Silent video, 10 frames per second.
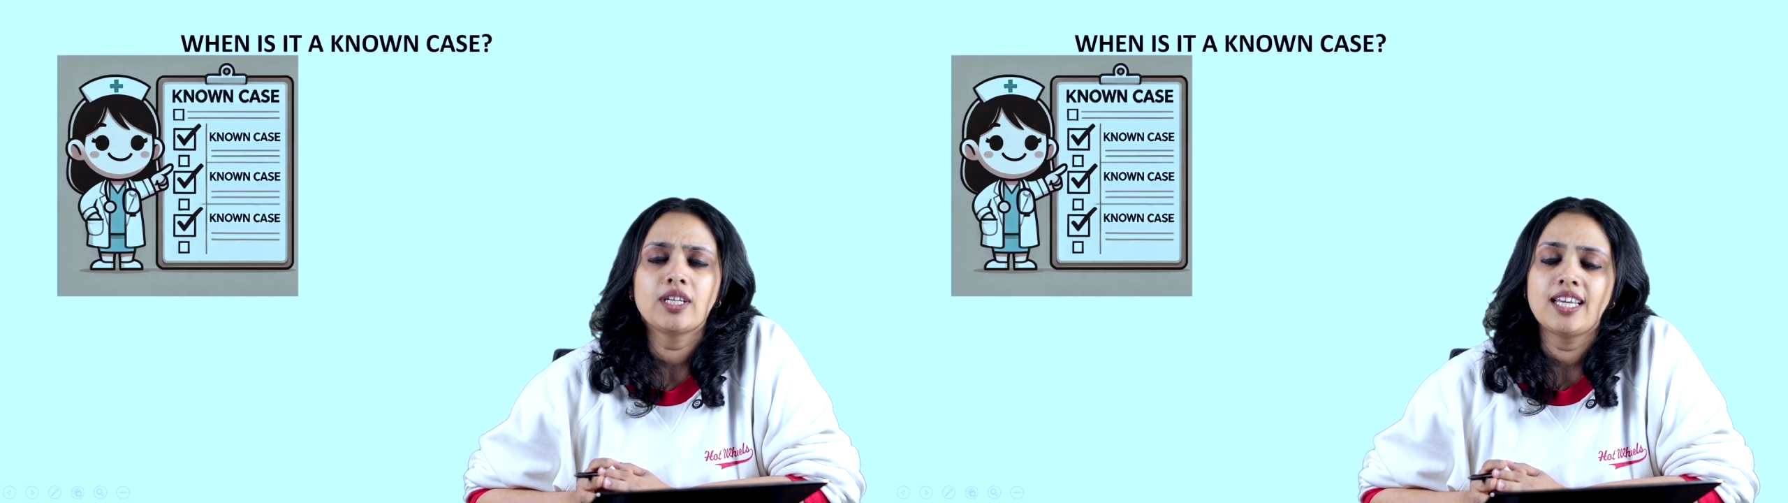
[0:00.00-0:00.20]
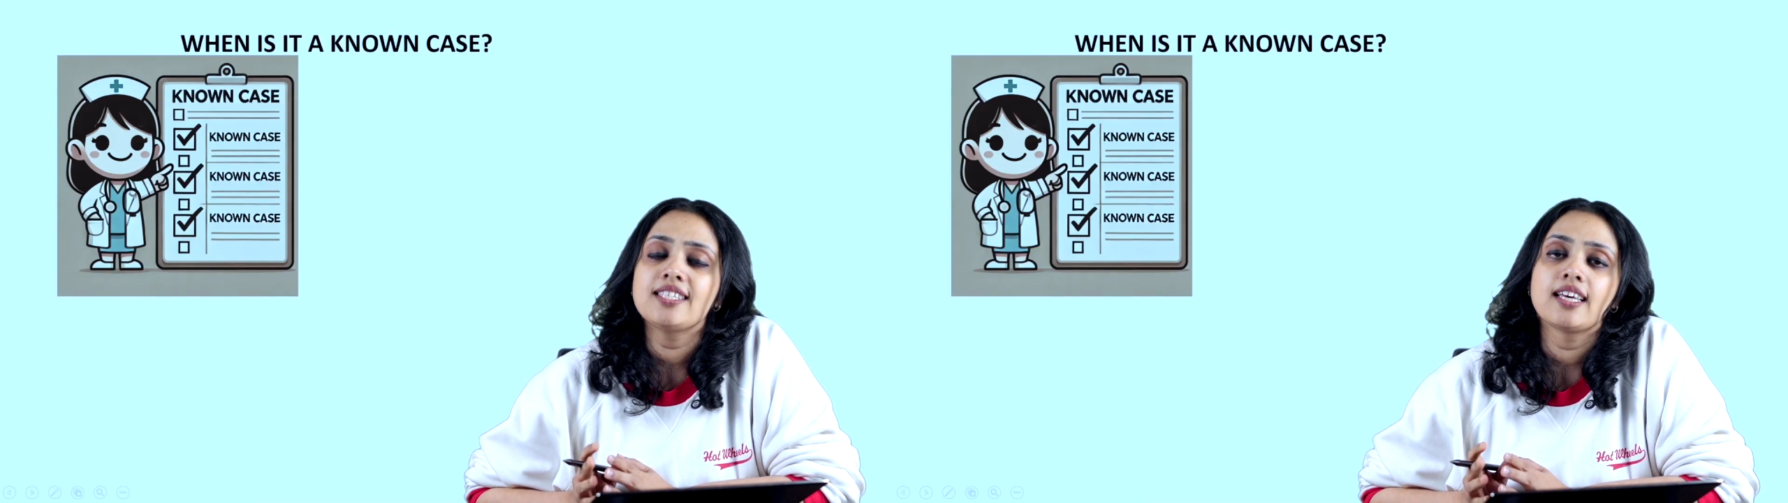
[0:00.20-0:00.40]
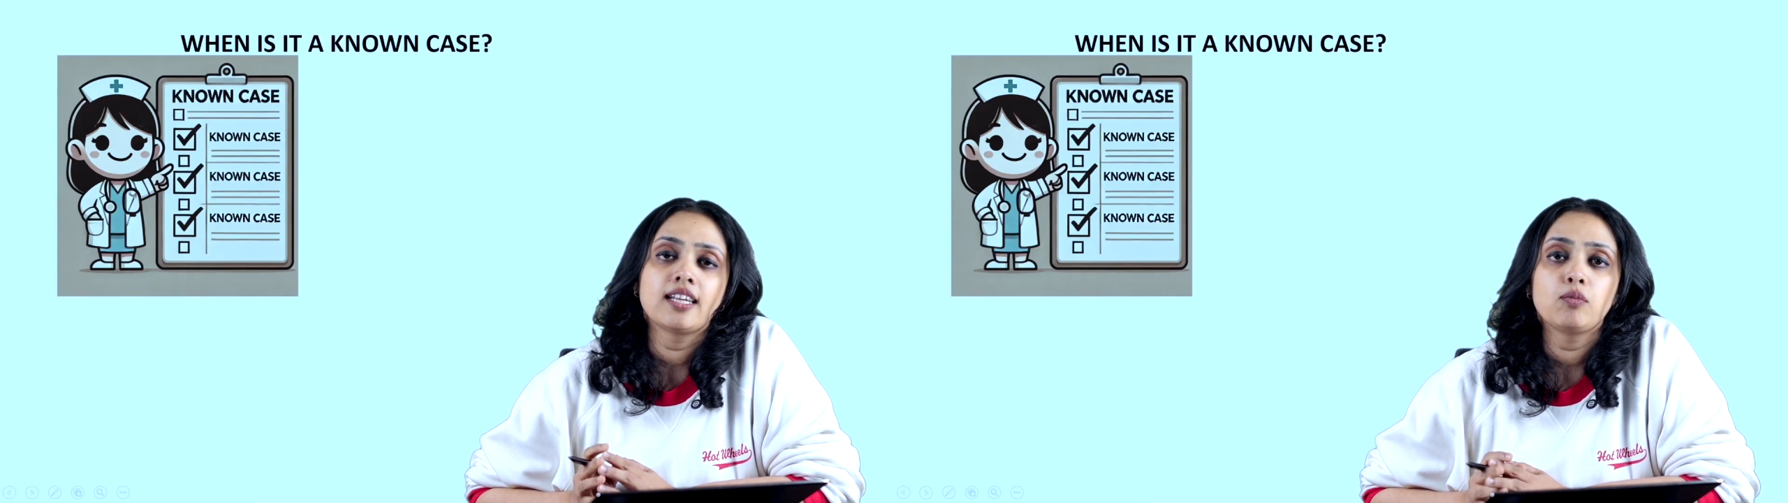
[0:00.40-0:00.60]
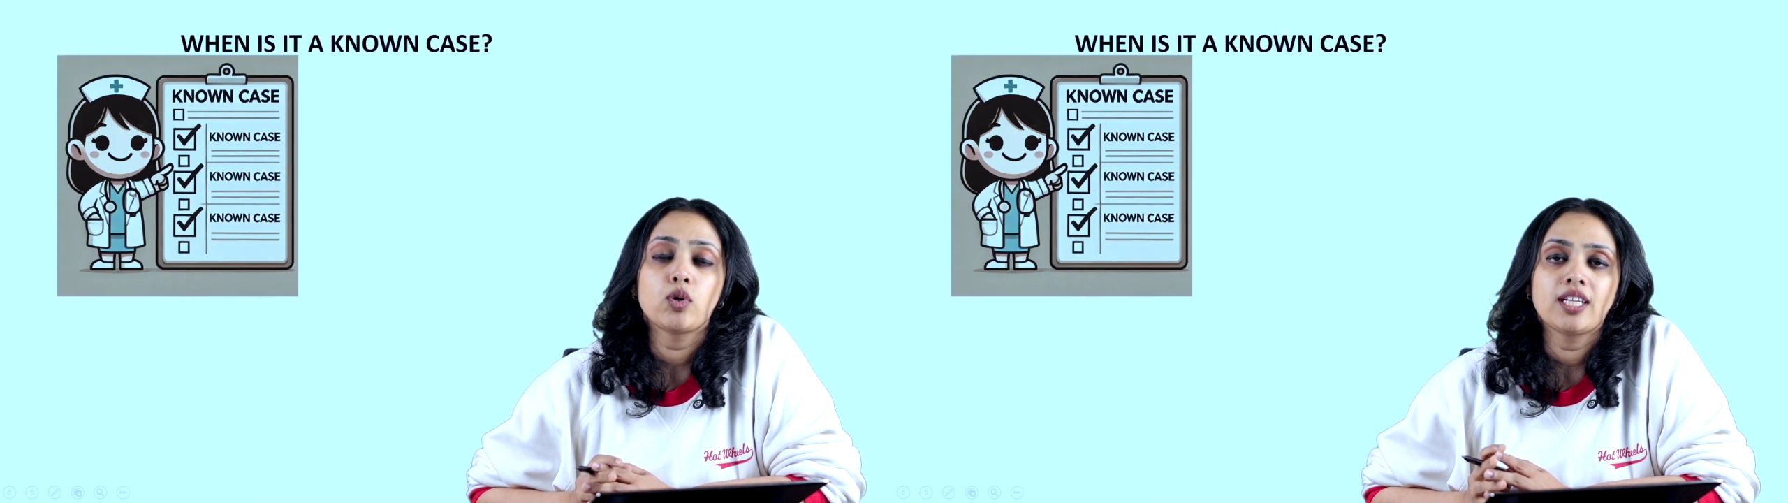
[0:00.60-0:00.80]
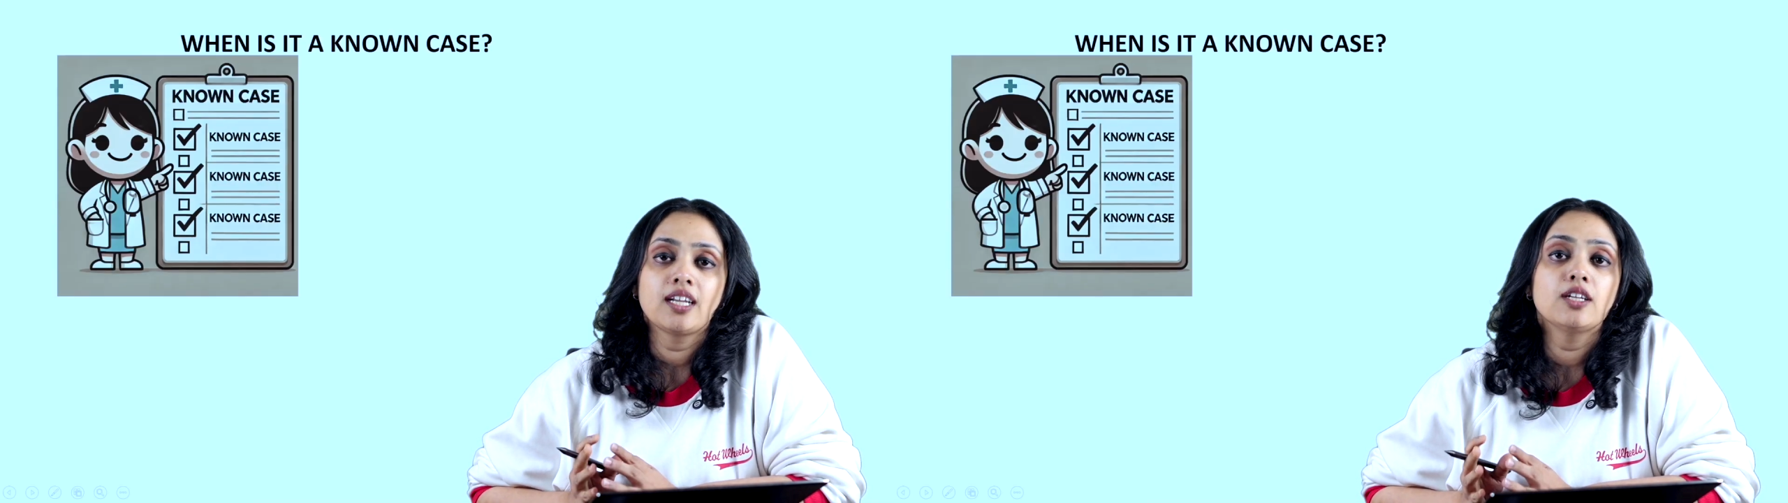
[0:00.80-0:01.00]
case and
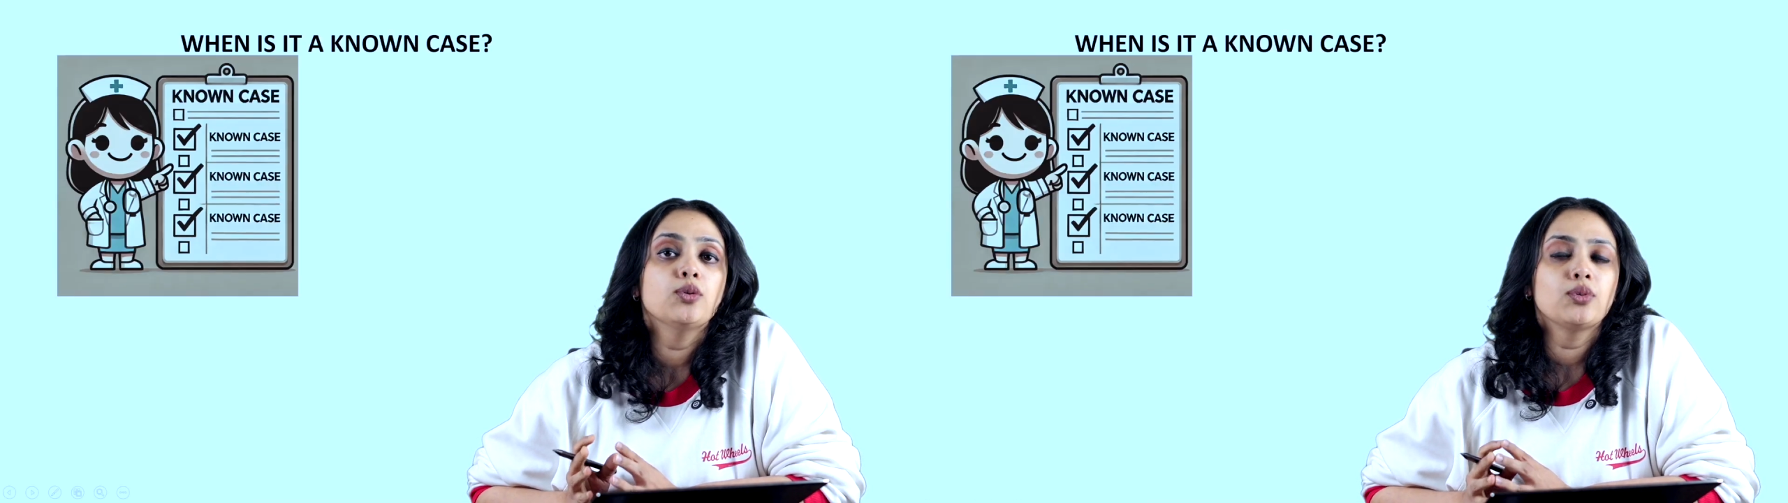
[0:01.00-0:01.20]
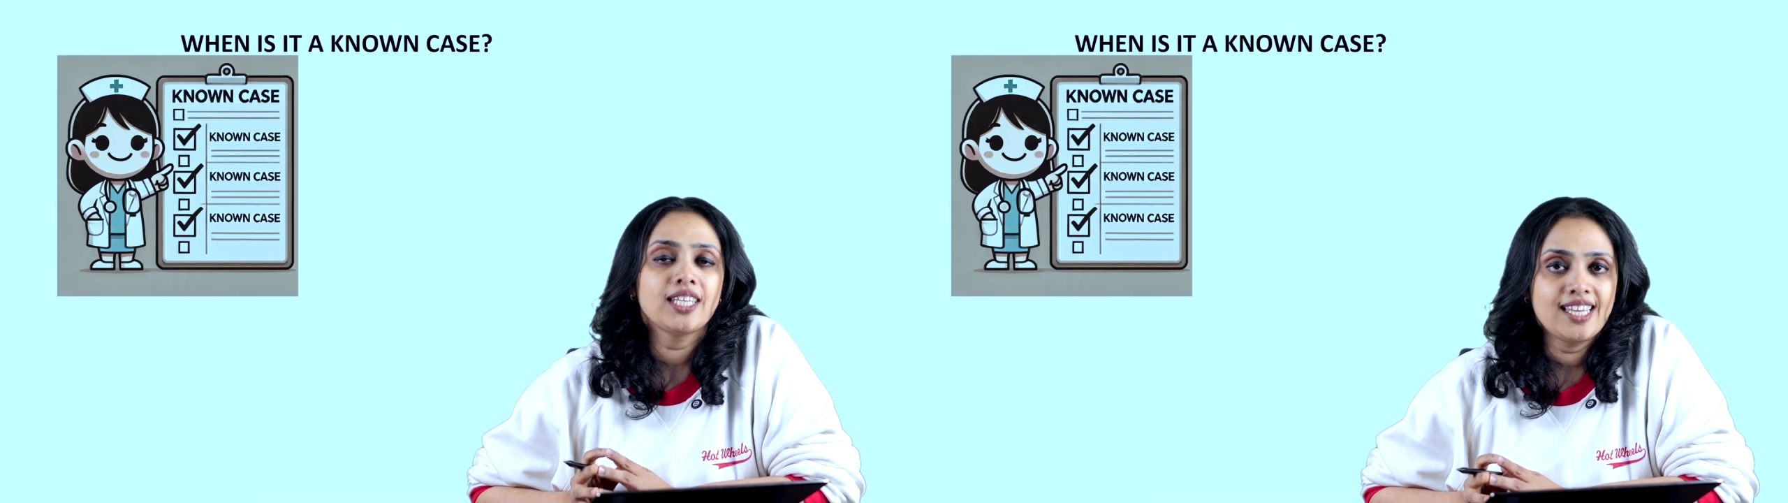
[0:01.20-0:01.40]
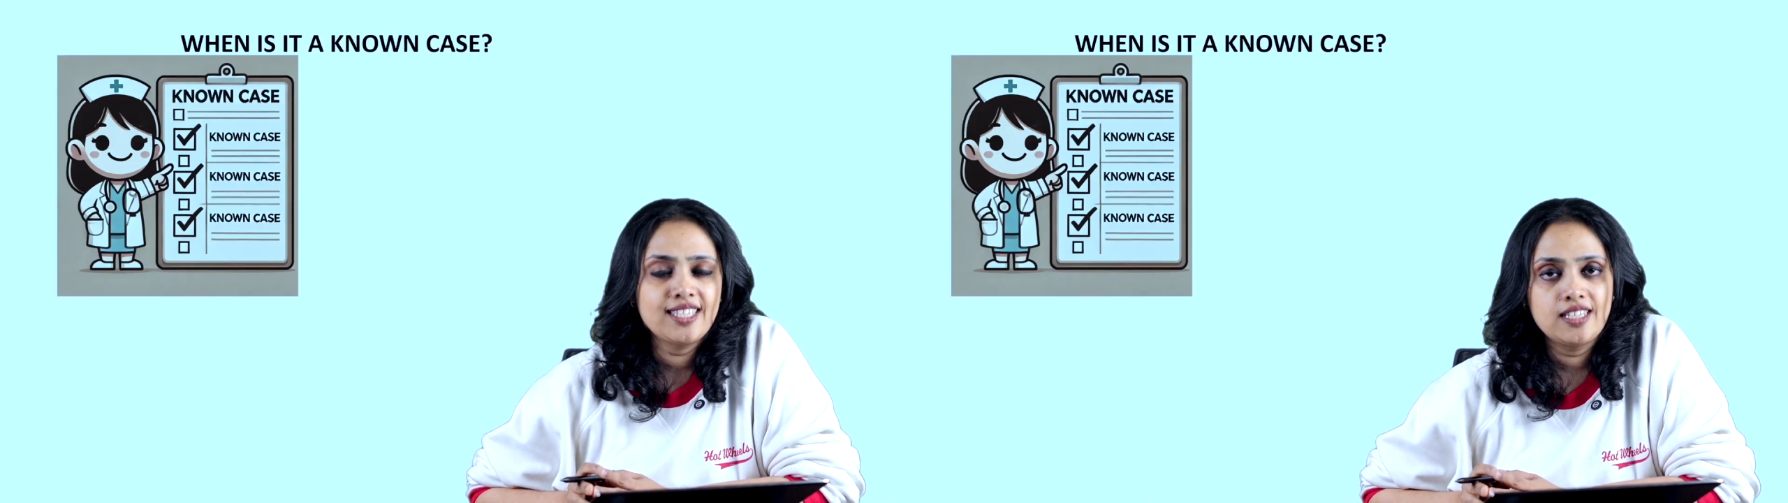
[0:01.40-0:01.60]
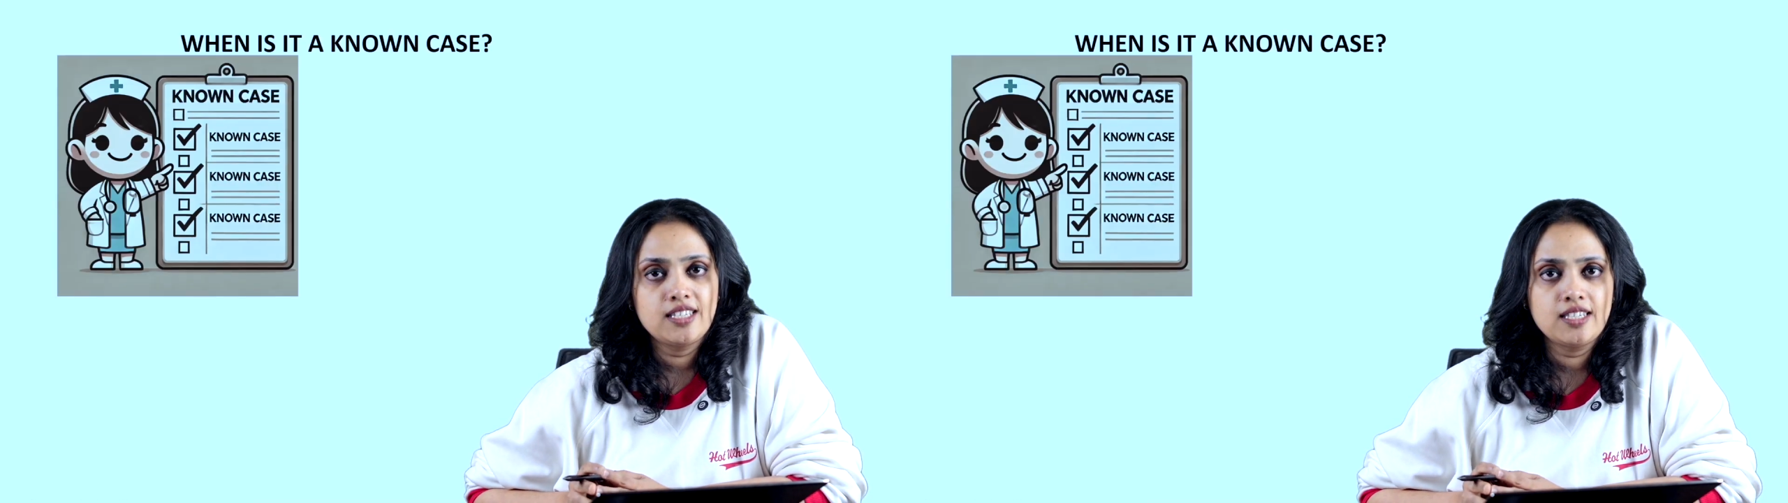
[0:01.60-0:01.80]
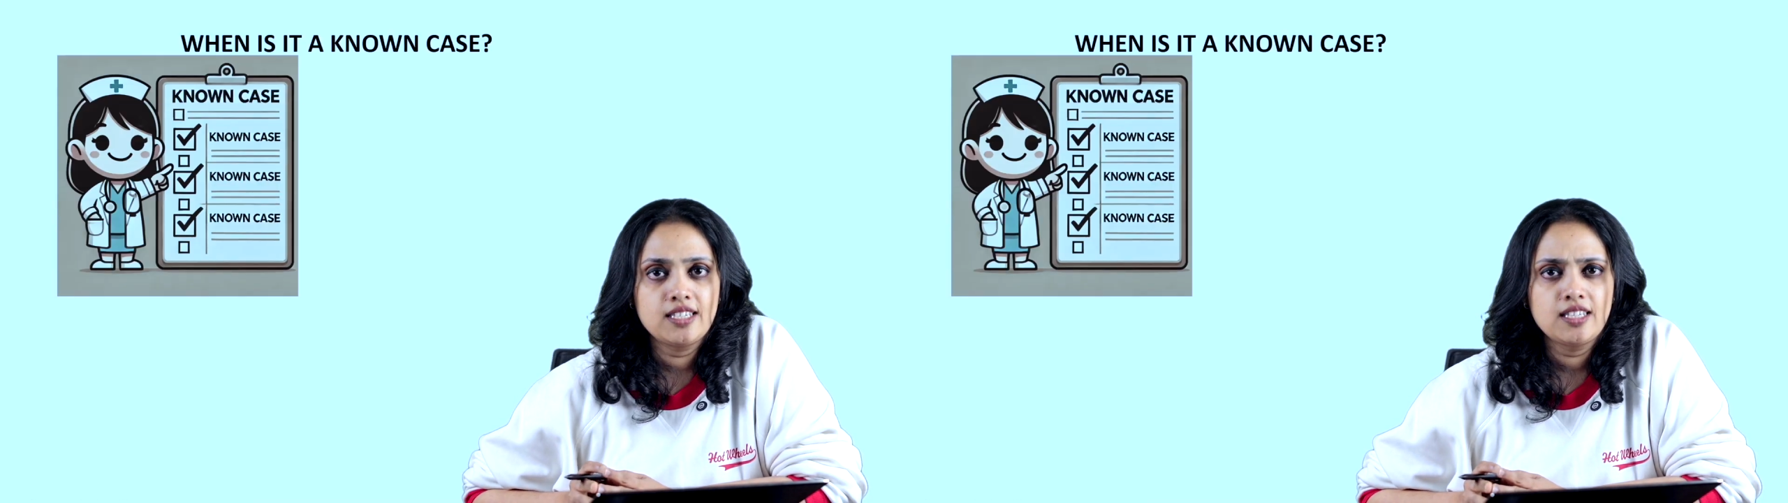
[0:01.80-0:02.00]
what an unknown case
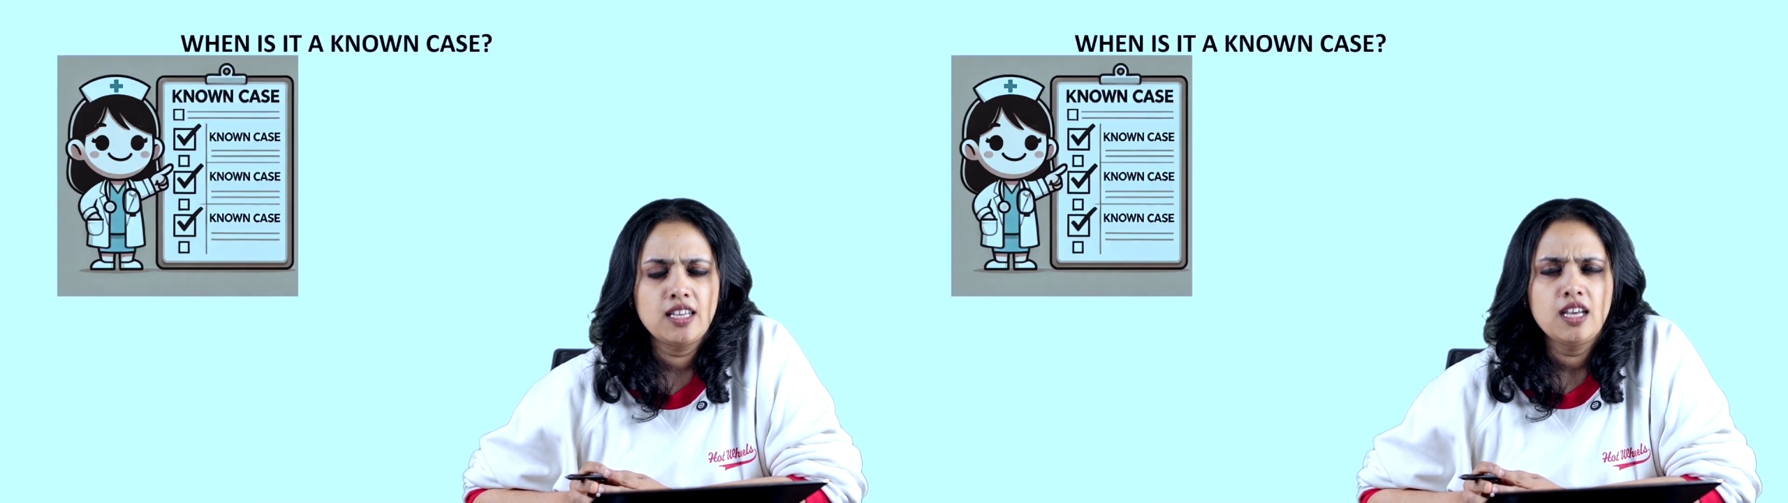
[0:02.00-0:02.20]
is.